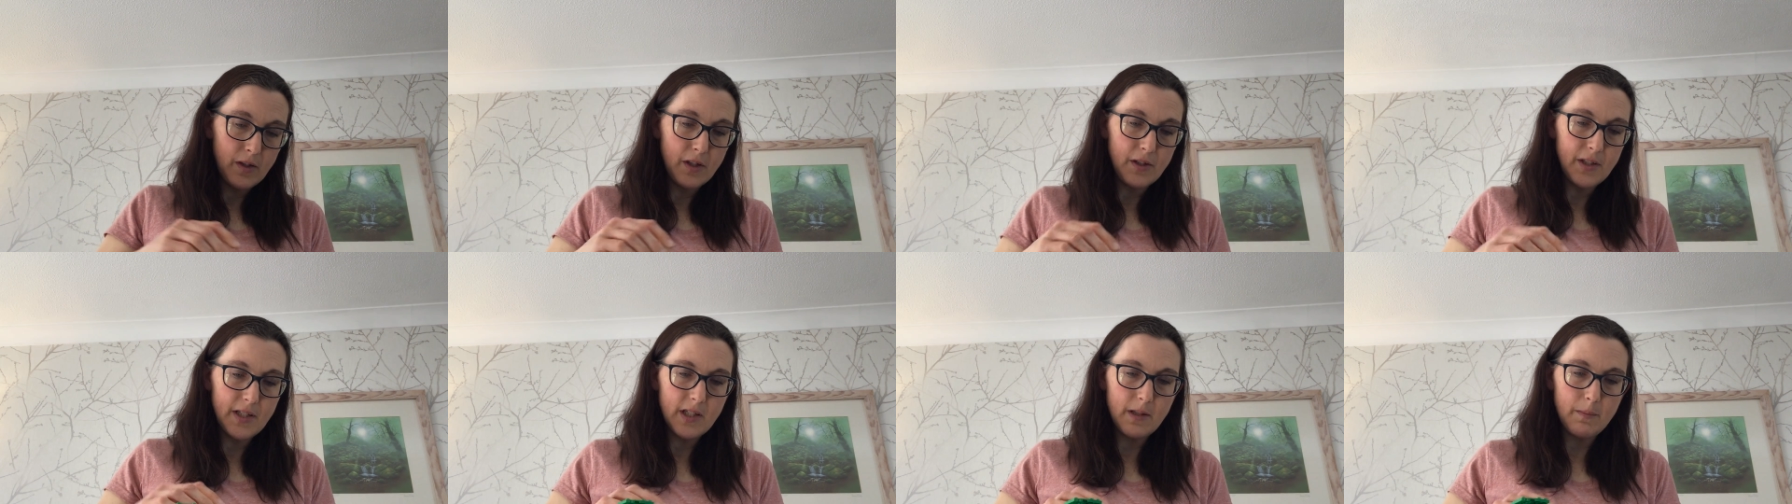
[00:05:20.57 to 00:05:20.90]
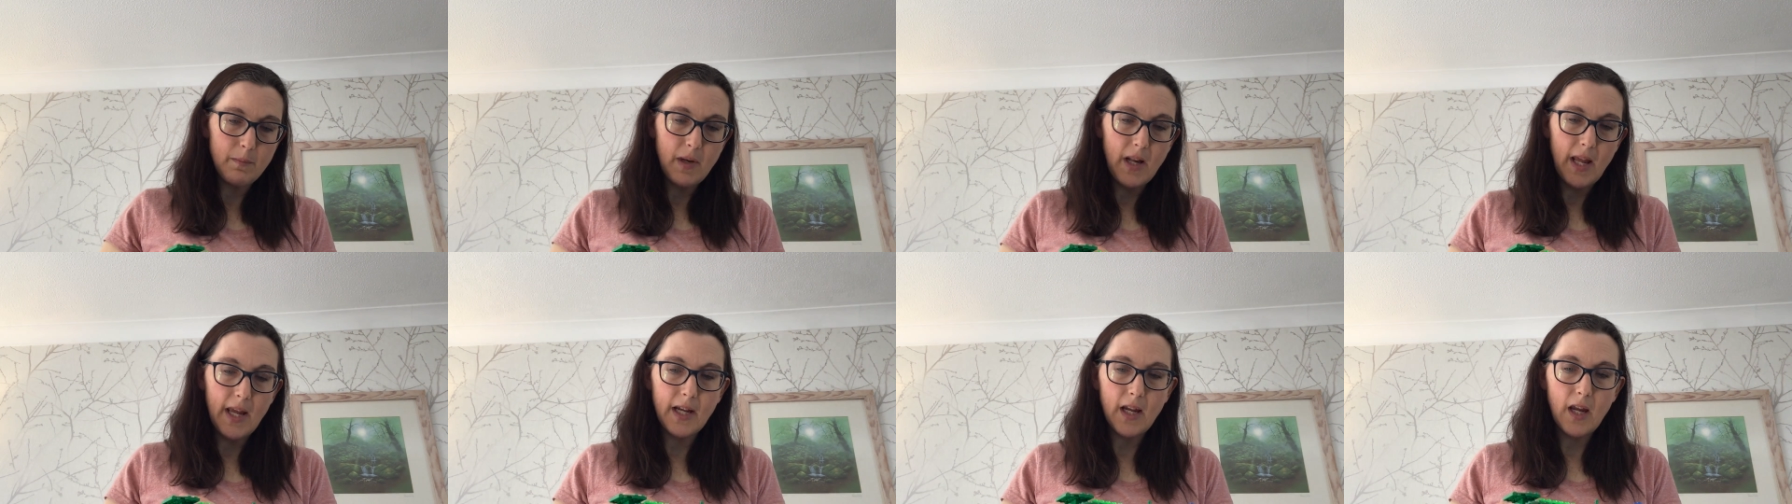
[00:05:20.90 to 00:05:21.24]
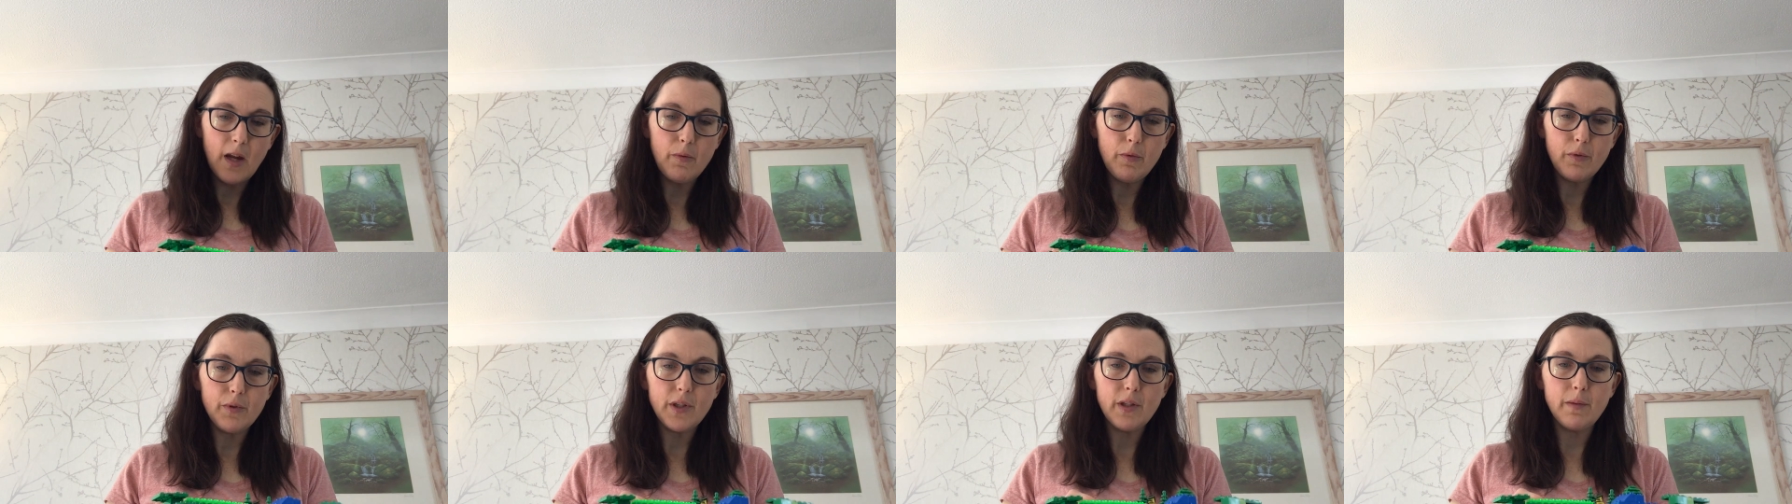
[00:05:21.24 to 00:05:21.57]
Use some
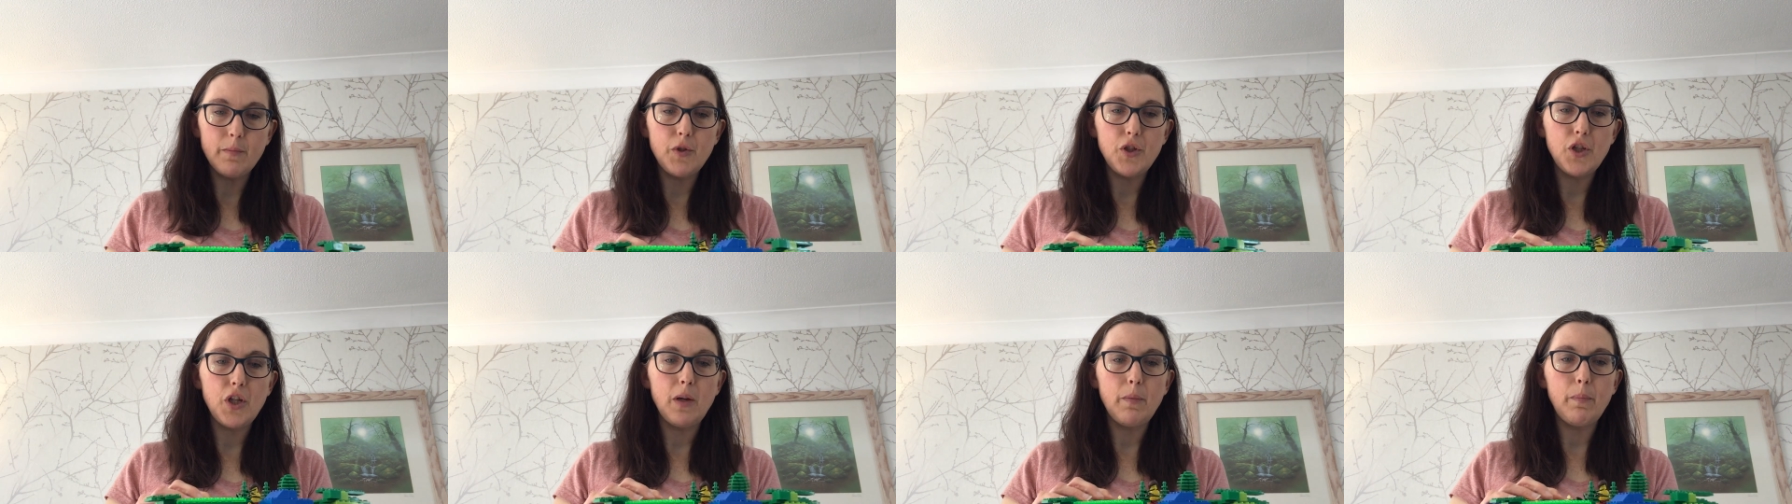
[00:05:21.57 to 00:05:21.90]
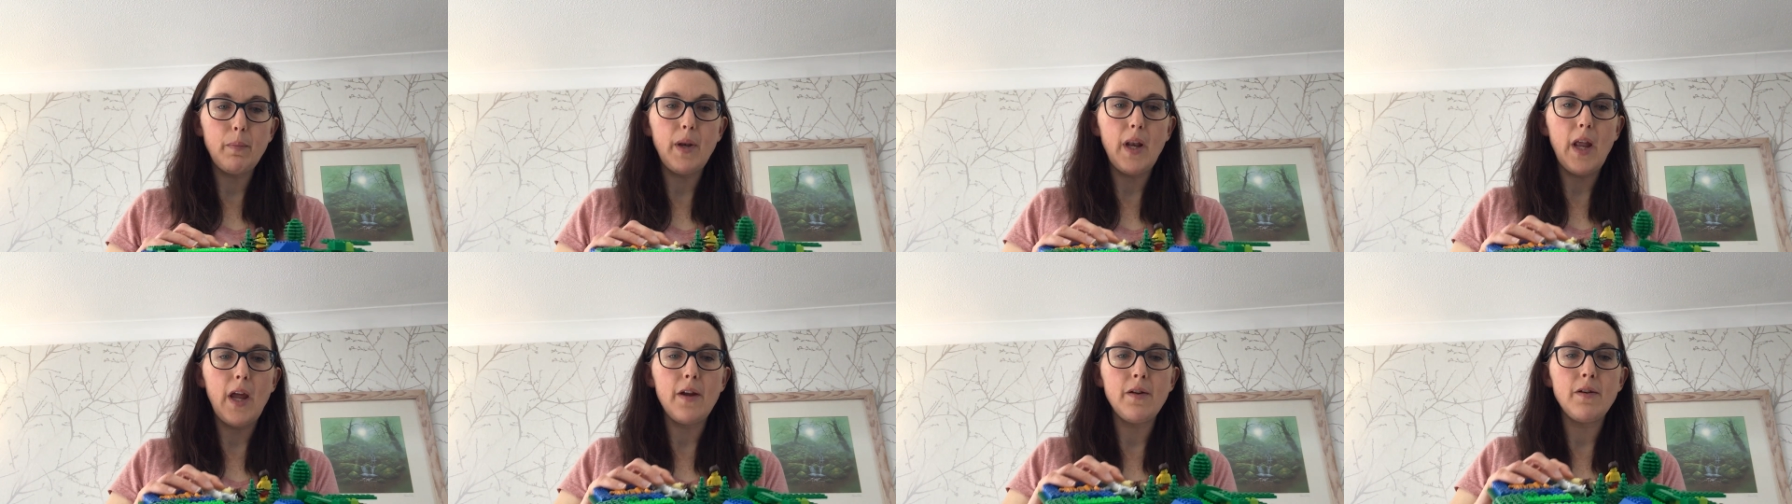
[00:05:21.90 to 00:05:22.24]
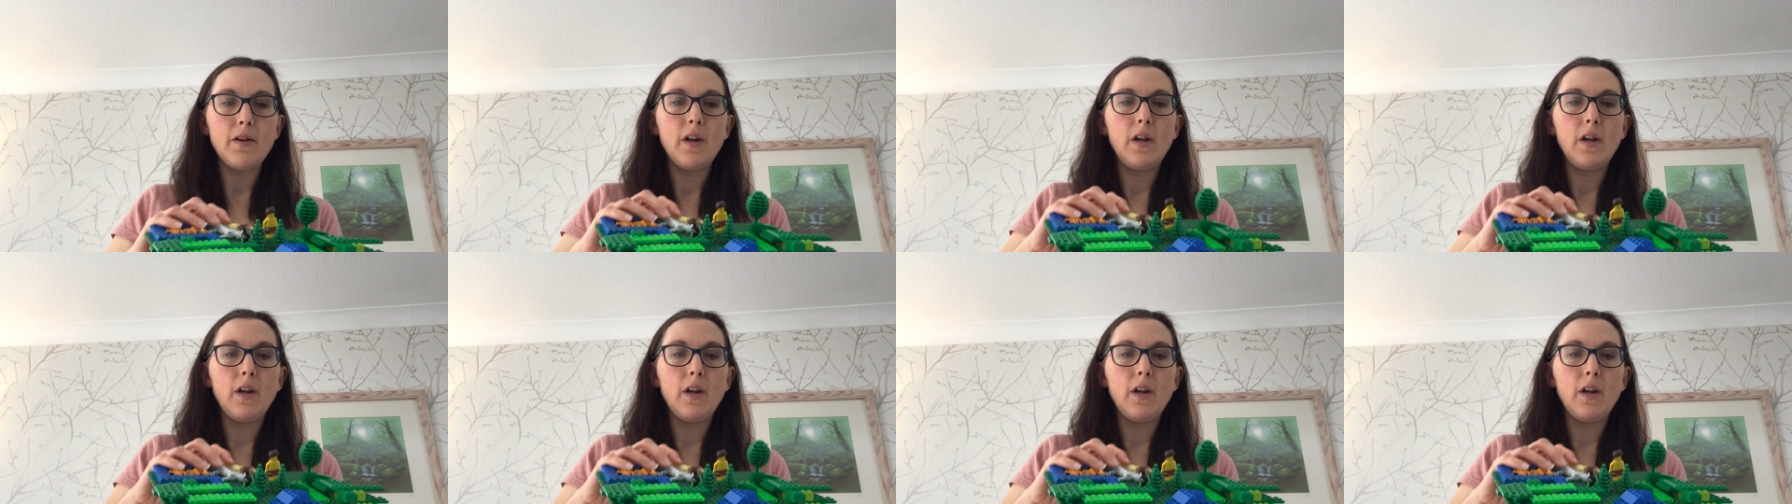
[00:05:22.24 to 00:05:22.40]
Lego or some Duplo.